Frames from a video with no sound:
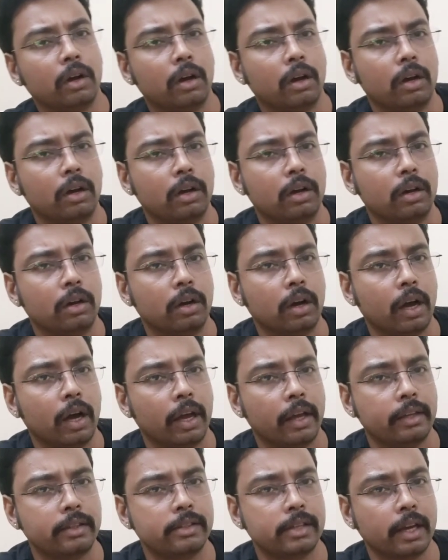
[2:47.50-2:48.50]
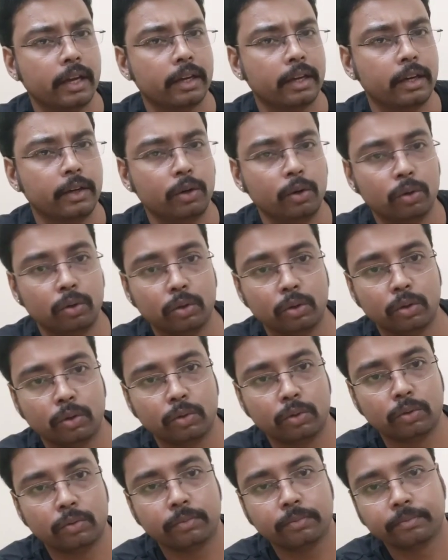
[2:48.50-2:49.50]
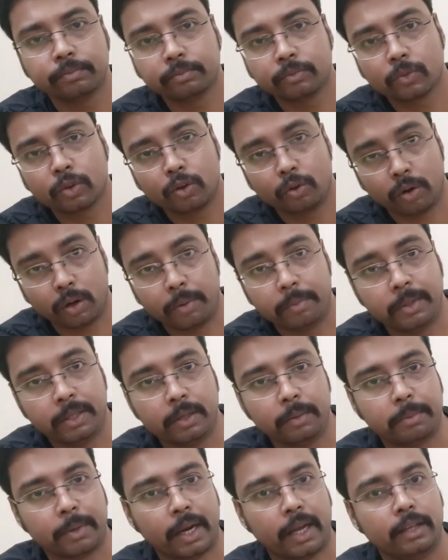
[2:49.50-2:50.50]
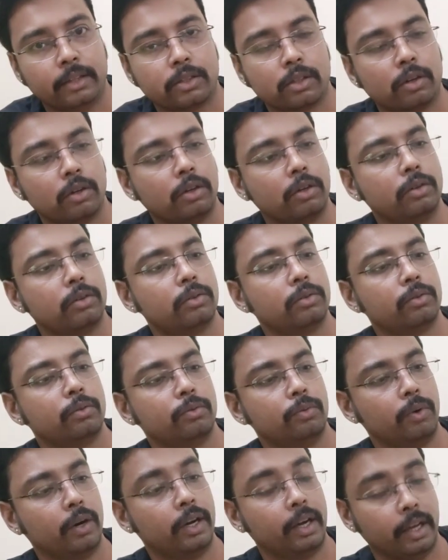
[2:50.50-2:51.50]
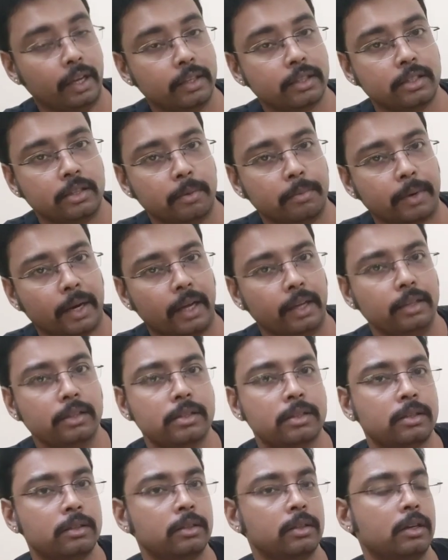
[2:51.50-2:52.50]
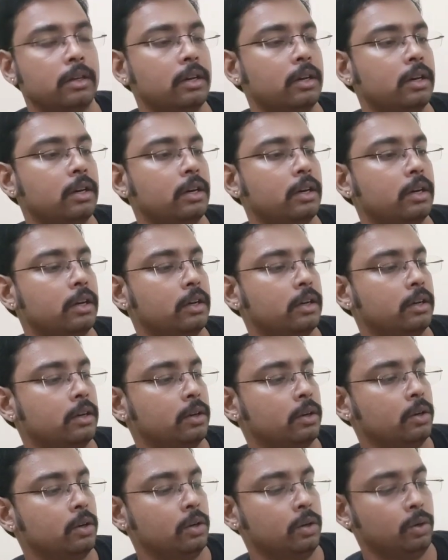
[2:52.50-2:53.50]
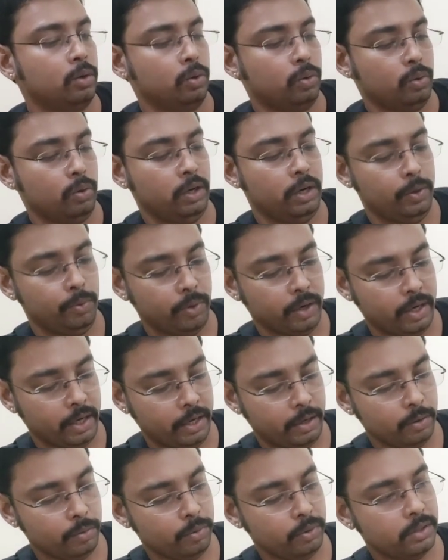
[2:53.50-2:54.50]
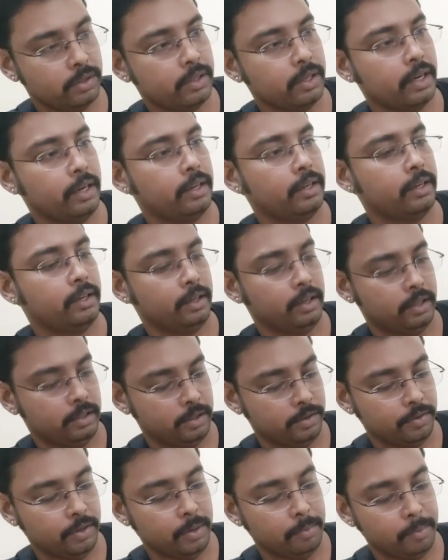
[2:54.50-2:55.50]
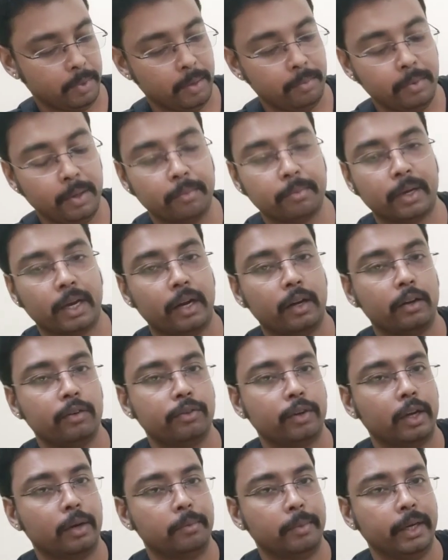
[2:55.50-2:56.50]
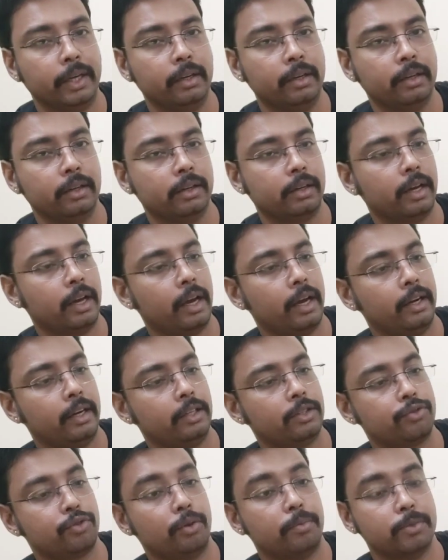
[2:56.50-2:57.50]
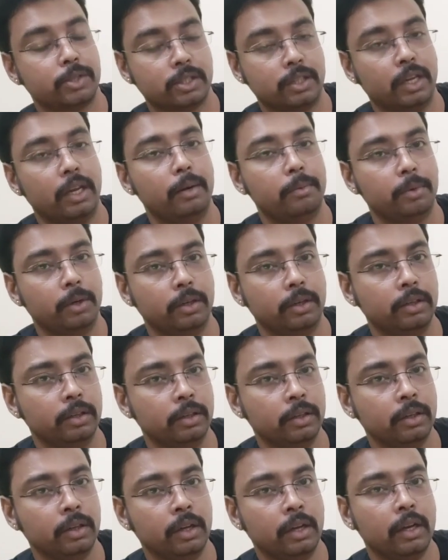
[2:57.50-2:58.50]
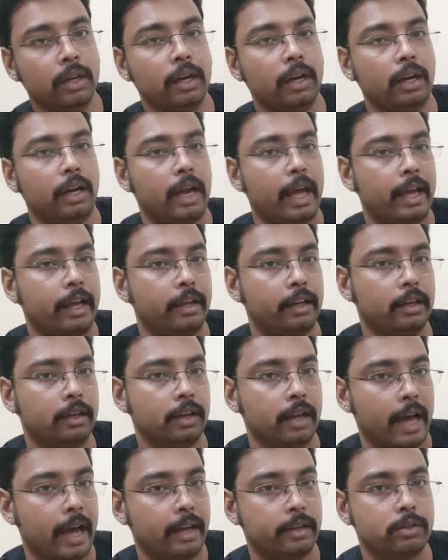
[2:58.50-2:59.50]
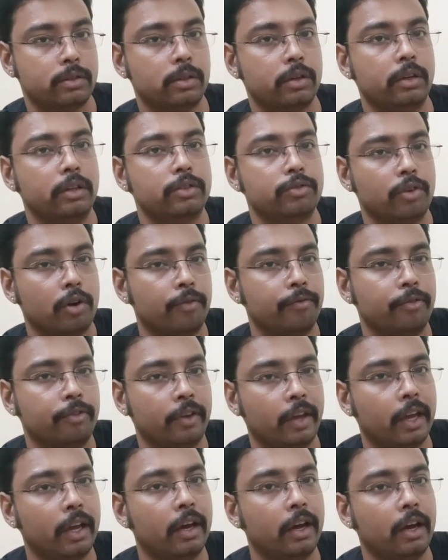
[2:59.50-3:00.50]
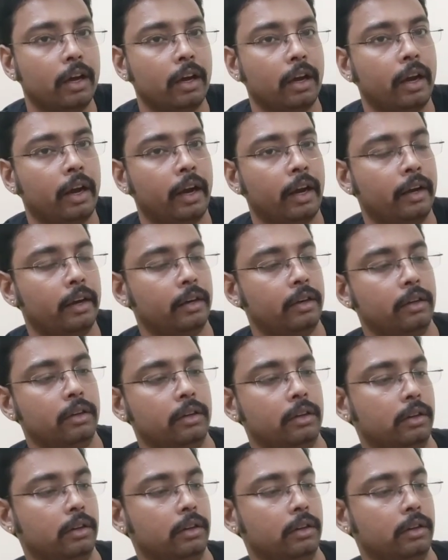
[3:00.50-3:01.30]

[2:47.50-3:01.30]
I exactly don't know what will be the price or what is the price. Only what I know is that it's a very premium kind of helmet and it's from Steelbird, like accessories from Vega and